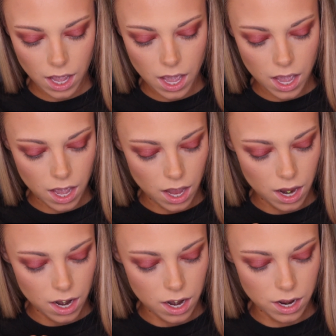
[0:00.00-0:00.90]

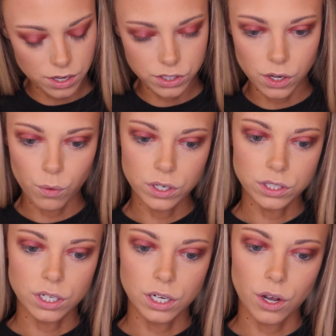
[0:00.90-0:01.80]
And so we're
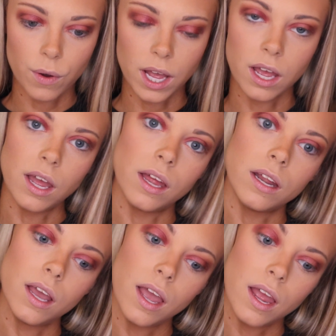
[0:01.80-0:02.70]
just going to go
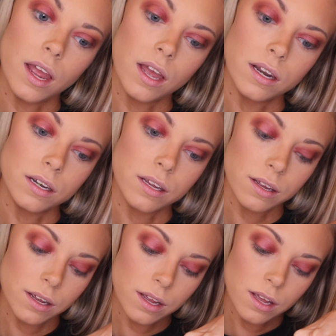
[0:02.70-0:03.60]
ahead and
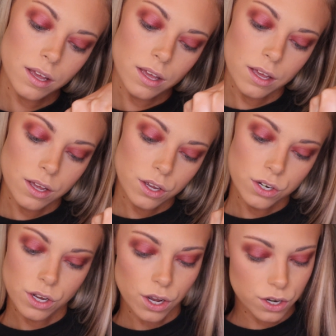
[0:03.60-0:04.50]

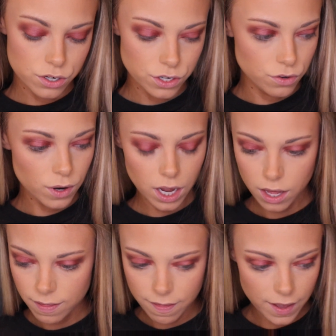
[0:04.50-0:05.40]
do
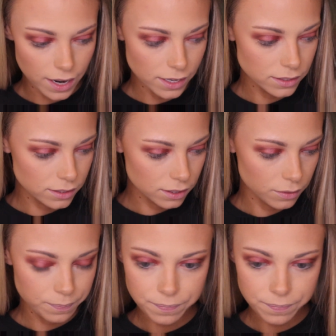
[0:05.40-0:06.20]
this.